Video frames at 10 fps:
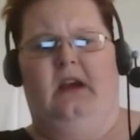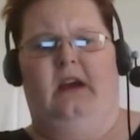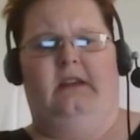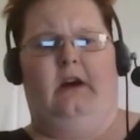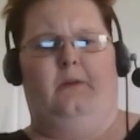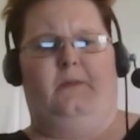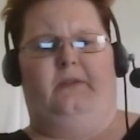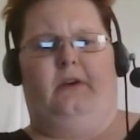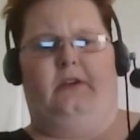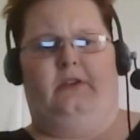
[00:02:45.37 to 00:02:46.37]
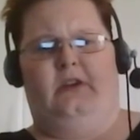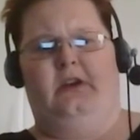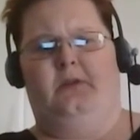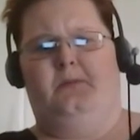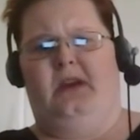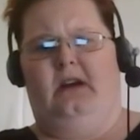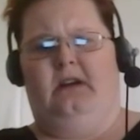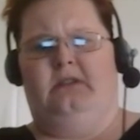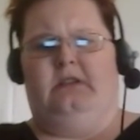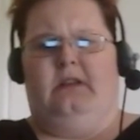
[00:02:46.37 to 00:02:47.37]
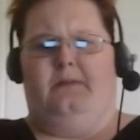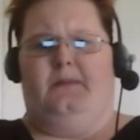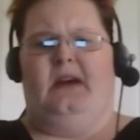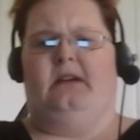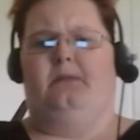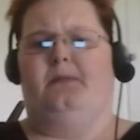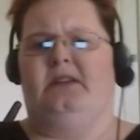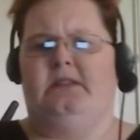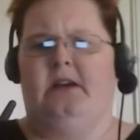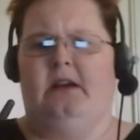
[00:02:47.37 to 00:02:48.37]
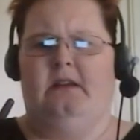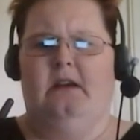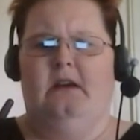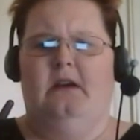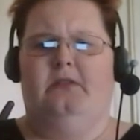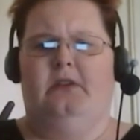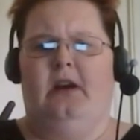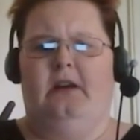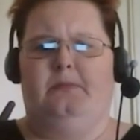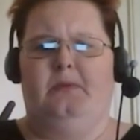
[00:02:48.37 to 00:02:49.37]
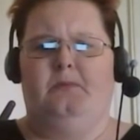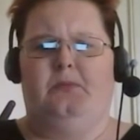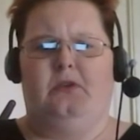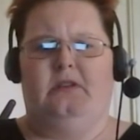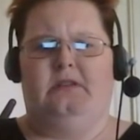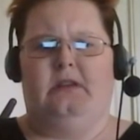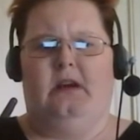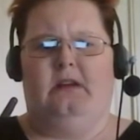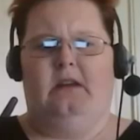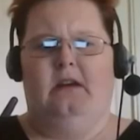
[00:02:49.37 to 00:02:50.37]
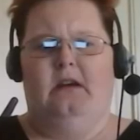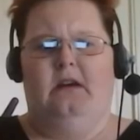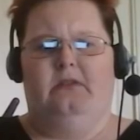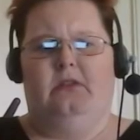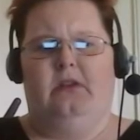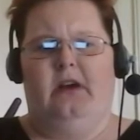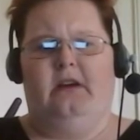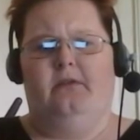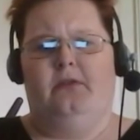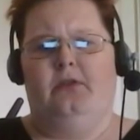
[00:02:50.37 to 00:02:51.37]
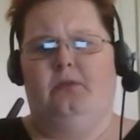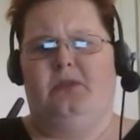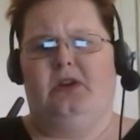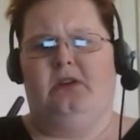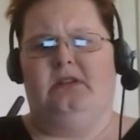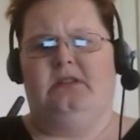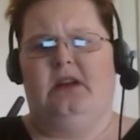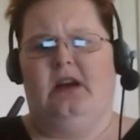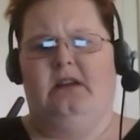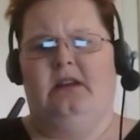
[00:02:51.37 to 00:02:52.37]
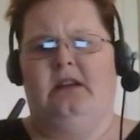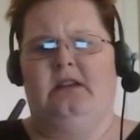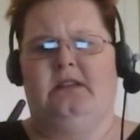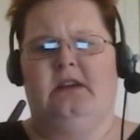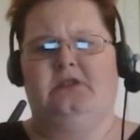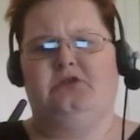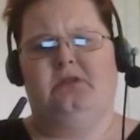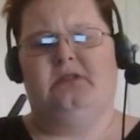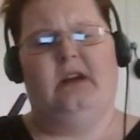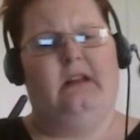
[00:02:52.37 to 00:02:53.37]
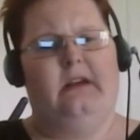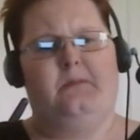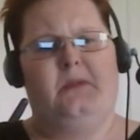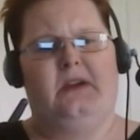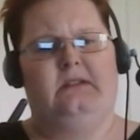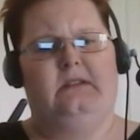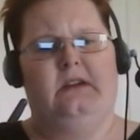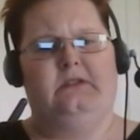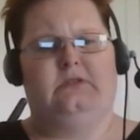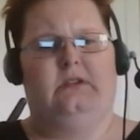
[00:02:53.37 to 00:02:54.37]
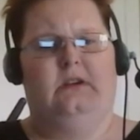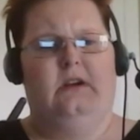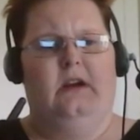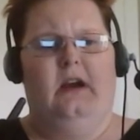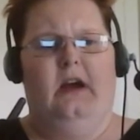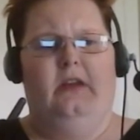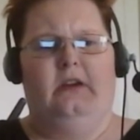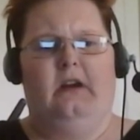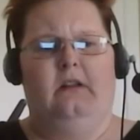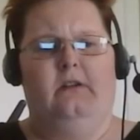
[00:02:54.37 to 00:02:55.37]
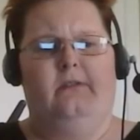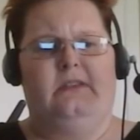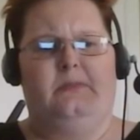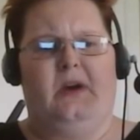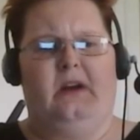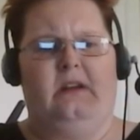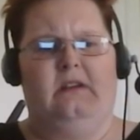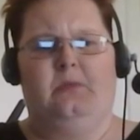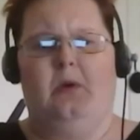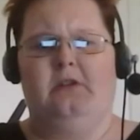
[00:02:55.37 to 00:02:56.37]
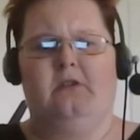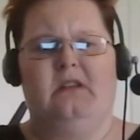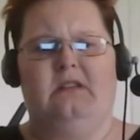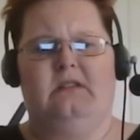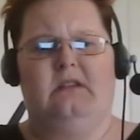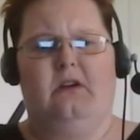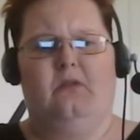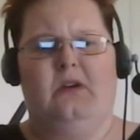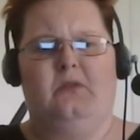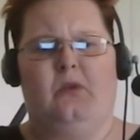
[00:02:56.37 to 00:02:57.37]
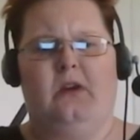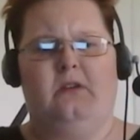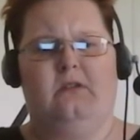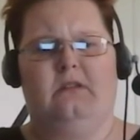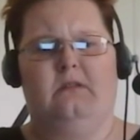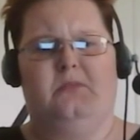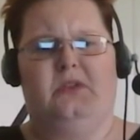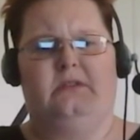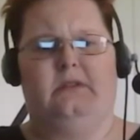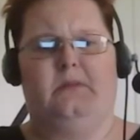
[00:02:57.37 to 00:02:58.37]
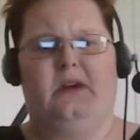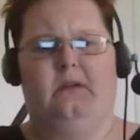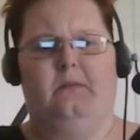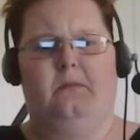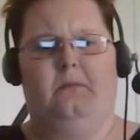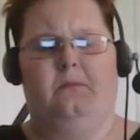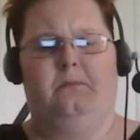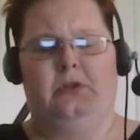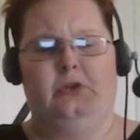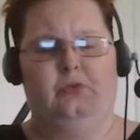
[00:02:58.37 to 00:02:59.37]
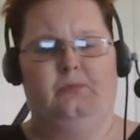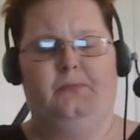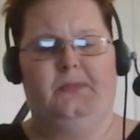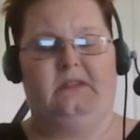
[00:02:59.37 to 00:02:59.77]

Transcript: And now, my father, hear me unto Lamech, my son. There has been born a son, the like of whom there is none, and his nature is not like man's nature. And the color of his body is whiter than snow, and redder than the blossom, of, bloom,